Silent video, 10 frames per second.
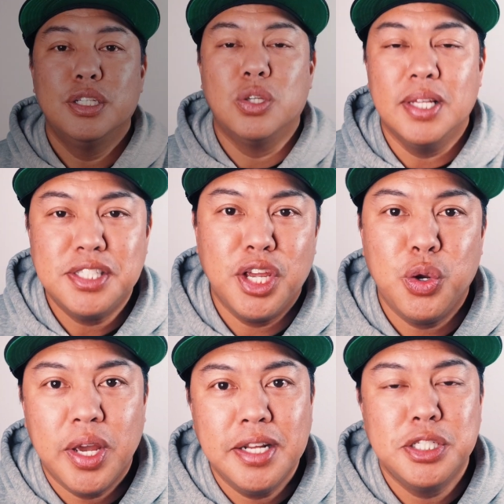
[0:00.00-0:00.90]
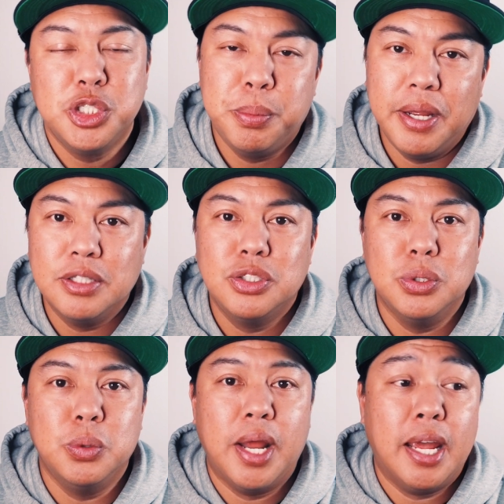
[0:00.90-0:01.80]
So let's say you're heading to Japan
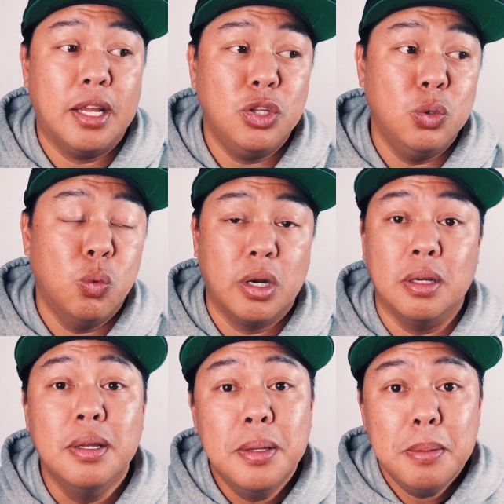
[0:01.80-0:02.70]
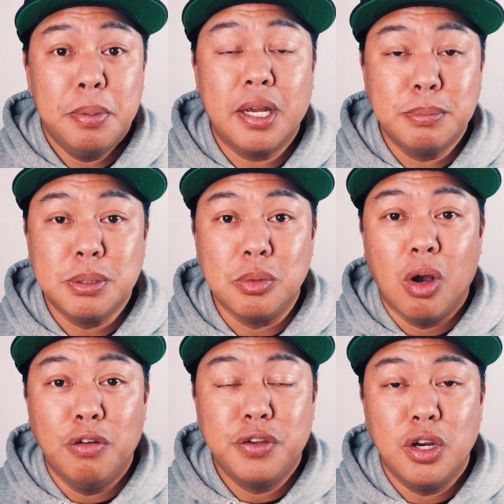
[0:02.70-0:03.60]
soon and you want to pick up some
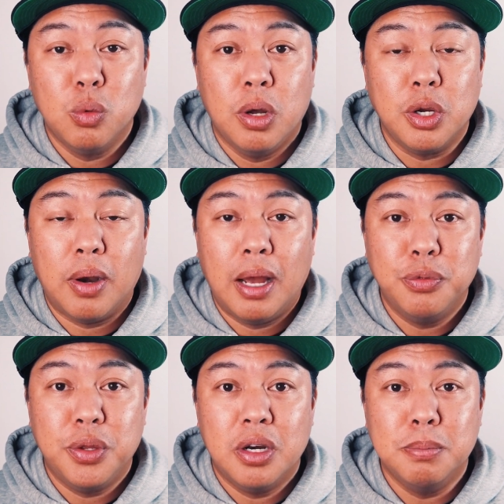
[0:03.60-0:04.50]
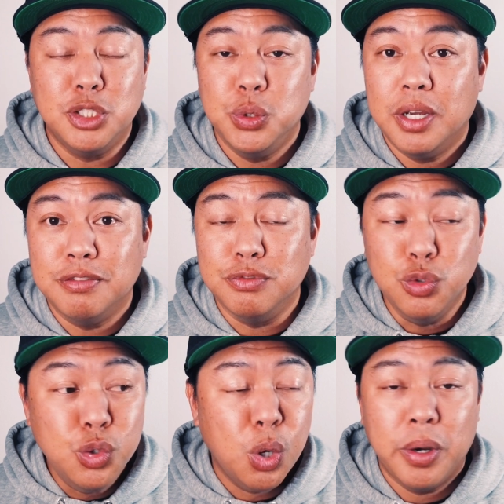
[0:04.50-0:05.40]
golf gear while you're out there, but you have
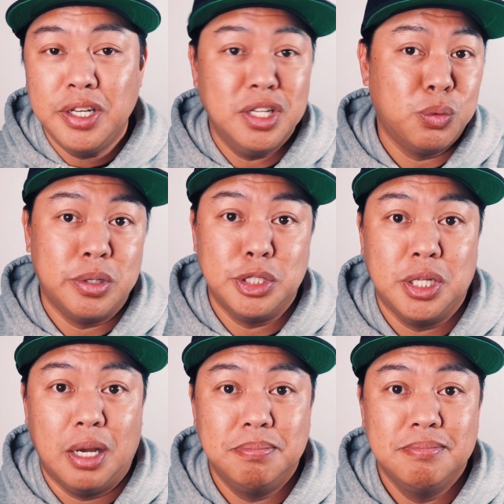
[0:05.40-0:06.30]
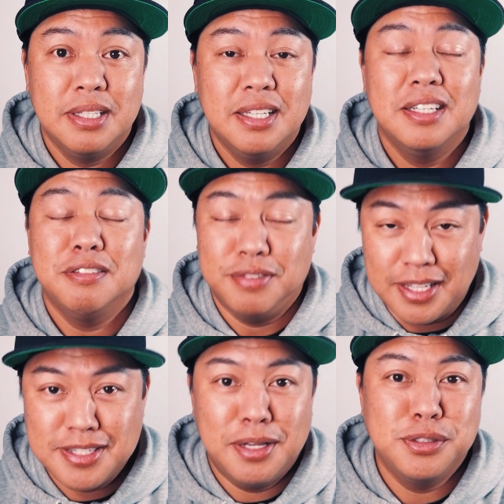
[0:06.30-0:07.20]
no idea where to shop. If
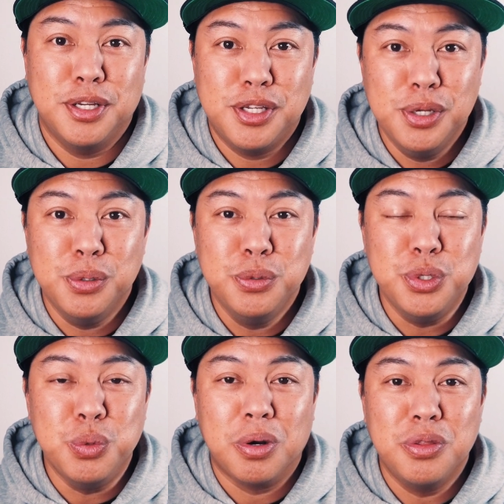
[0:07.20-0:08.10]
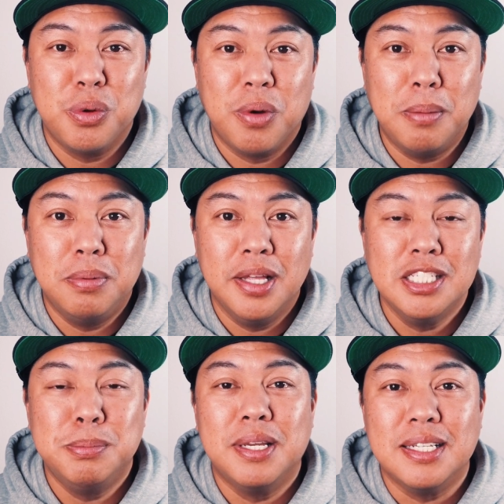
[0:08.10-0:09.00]
that sounds like you are in the right
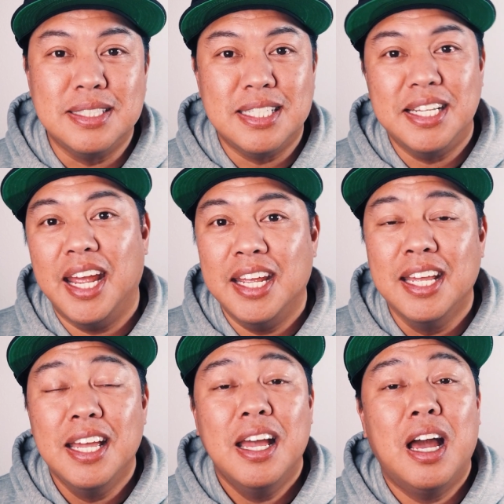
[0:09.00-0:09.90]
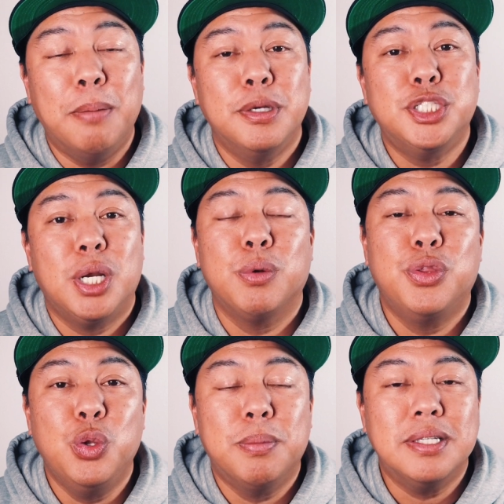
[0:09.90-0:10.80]
place, because today I'm going to share
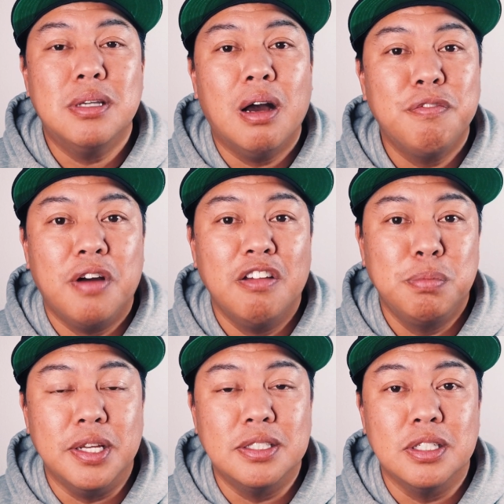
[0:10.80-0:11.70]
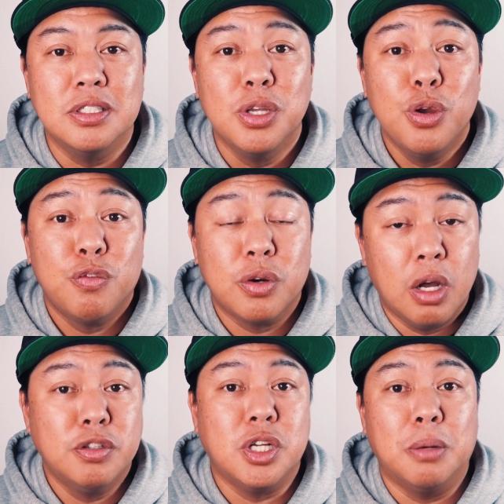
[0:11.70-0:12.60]
with you my top 5 places for
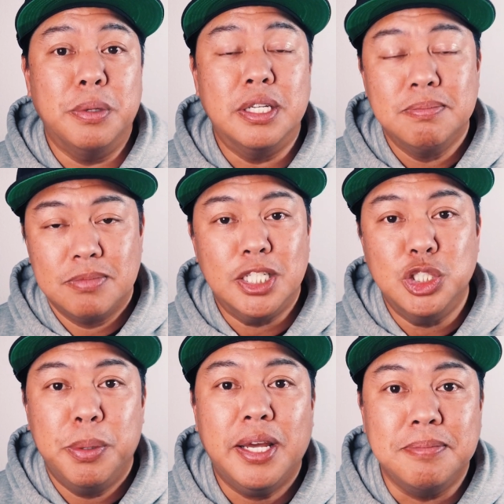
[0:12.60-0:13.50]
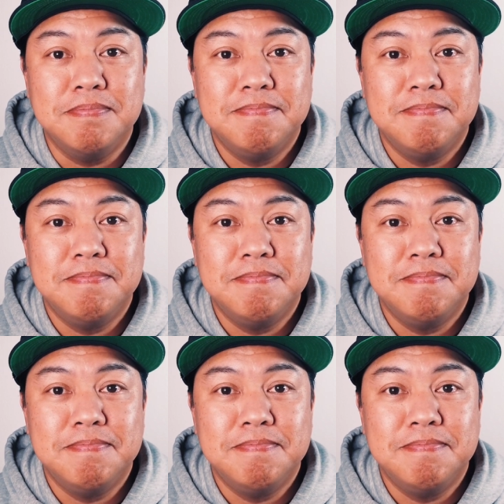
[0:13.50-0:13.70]
golf shopping in Japan.